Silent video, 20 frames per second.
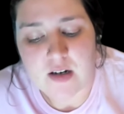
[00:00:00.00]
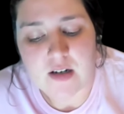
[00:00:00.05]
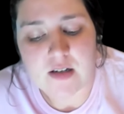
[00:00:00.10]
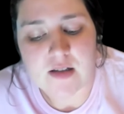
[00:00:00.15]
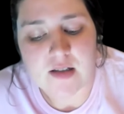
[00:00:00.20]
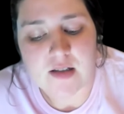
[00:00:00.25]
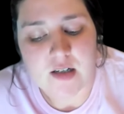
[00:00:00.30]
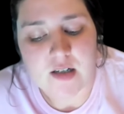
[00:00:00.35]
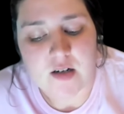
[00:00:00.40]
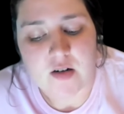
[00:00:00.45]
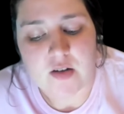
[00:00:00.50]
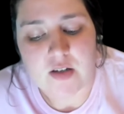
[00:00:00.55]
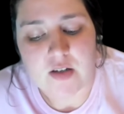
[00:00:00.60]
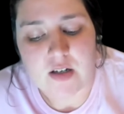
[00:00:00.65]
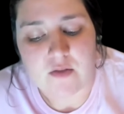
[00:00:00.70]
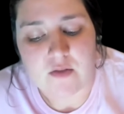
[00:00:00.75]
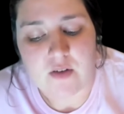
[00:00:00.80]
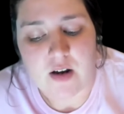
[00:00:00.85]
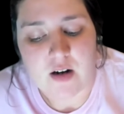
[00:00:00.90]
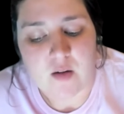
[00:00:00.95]
and considering the
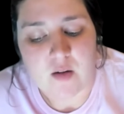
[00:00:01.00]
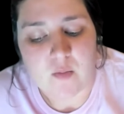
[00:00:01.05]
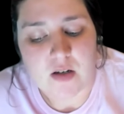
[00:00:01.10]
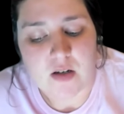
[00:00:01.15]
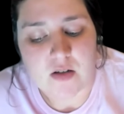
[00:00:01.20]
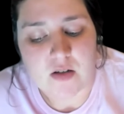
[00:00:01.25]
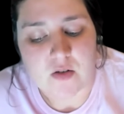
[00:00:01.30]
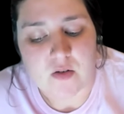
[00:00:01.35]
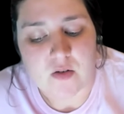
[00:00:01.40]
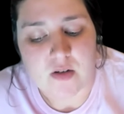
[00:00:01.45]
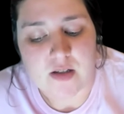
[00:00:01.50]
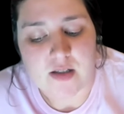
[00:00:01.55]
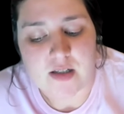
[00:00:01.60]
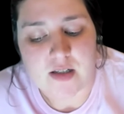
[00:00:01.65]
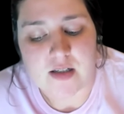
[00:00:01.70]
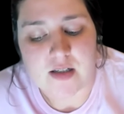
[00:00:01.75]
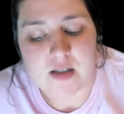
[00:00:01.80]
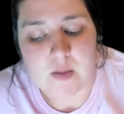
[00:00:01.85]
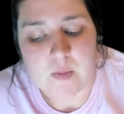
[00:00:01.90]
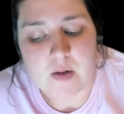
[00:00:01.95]
environmental and
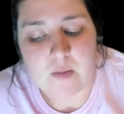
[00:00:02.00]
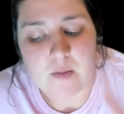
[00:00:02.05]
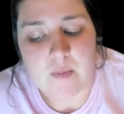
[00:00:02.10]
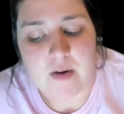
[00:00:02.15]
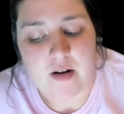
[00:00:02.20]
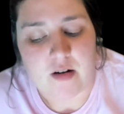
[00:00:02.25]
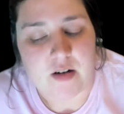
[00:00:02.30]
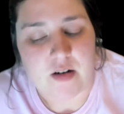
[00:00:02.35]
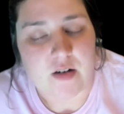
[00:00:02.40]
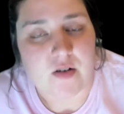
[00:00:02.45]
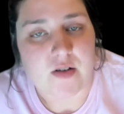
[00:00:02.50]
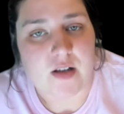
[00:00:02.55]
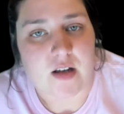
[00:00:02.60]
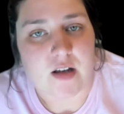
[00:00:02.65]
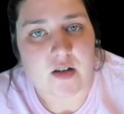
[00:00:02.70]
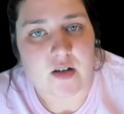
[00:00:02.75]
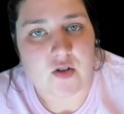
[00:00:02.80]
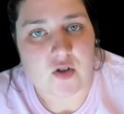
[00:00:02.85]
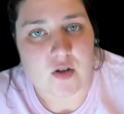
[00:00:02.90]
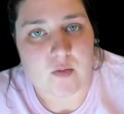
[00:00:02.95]
systemic barriers that
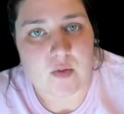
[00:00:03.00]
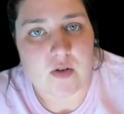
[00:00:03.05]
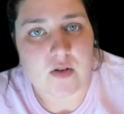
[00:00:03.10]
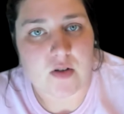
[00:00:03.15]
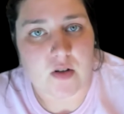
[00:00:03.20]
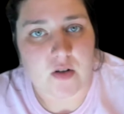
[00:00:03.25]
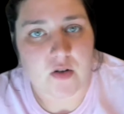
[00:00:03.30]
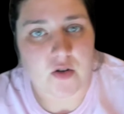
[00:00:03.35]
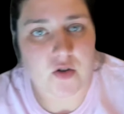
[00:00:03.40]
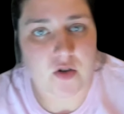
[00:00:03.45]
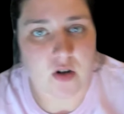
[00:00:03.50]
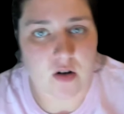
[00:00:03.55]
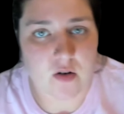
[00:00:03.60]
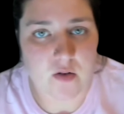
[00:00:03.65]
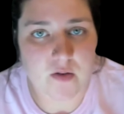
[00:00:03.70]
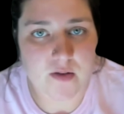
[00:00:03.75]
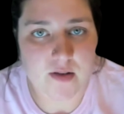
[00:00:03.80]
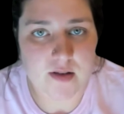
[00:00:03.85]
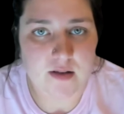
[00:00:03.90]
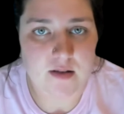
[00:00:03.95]
contribute to their
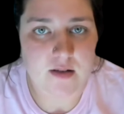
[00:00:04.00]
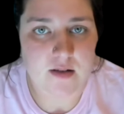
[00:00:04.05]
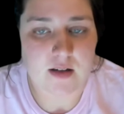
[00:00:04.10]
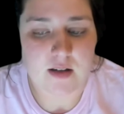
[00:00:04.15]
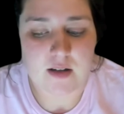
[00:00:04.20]
struggles.